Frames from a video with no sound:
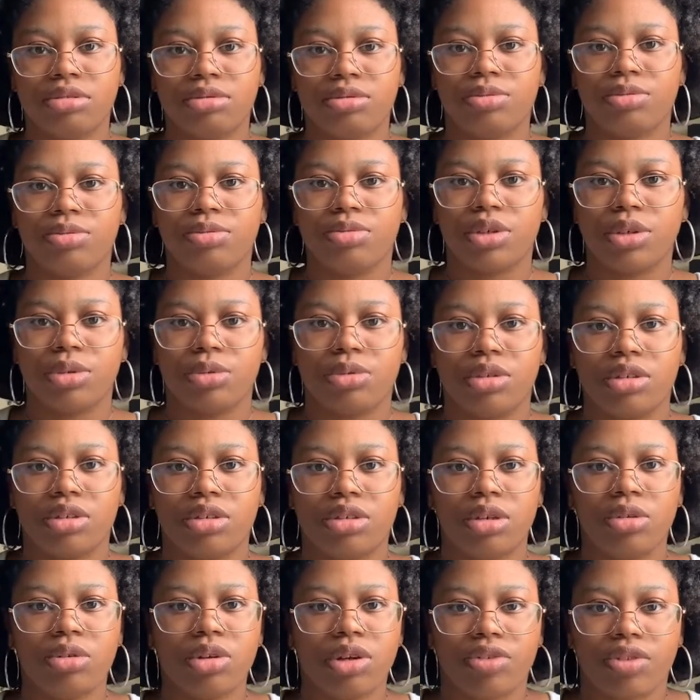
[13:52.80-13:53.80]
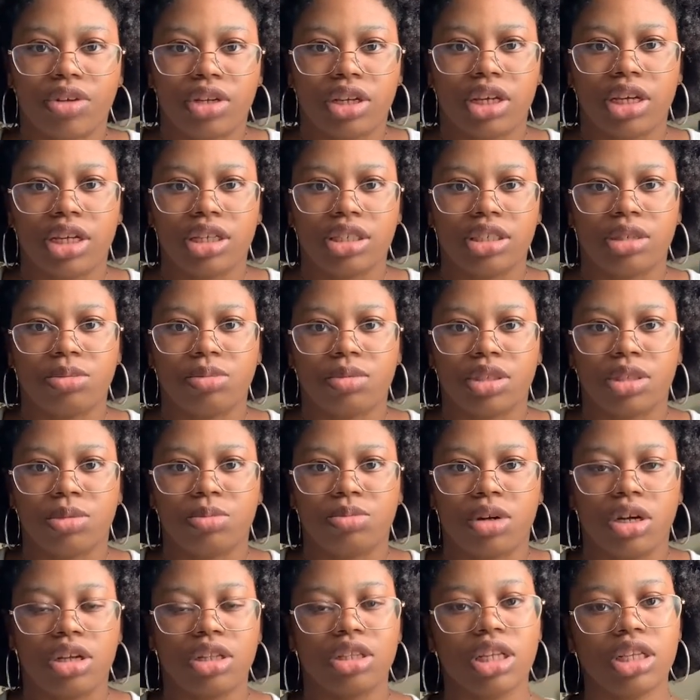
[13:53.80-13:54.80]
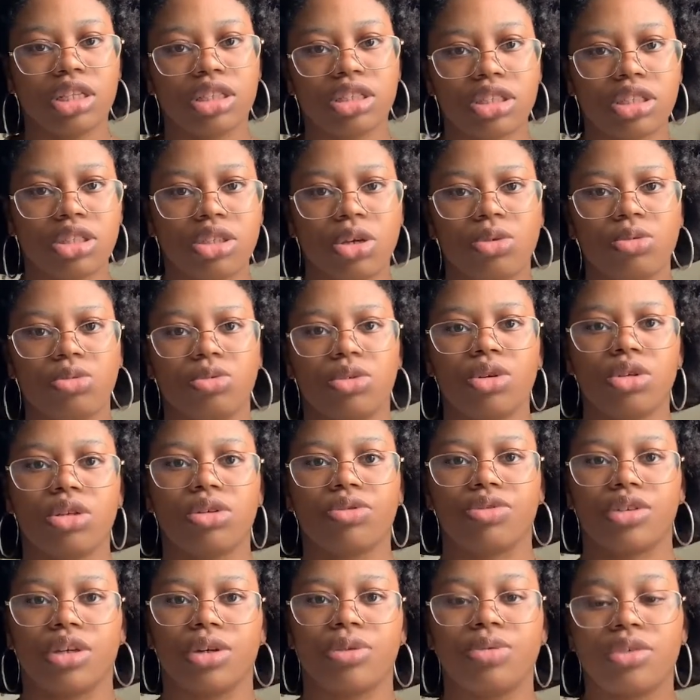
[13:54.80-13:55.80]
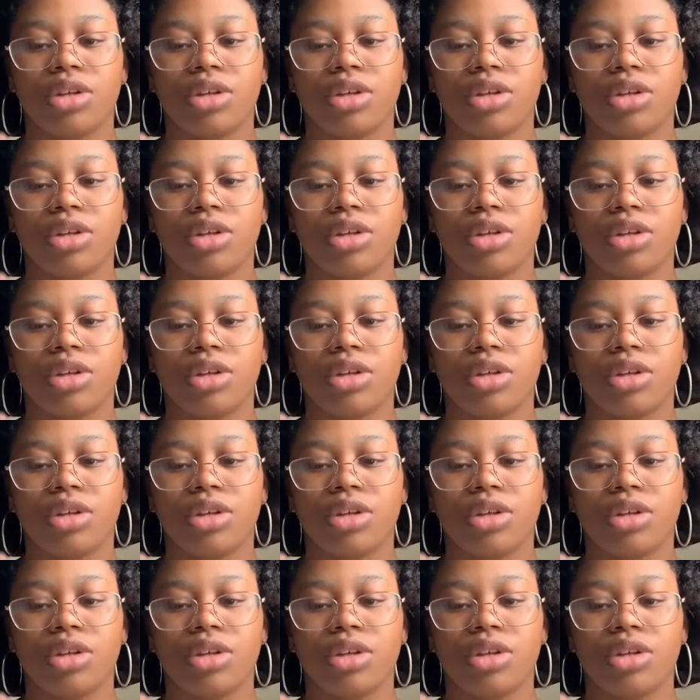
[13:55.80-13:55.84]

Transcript: Rude. Don't ever look at someone's bra. That's so rude of you.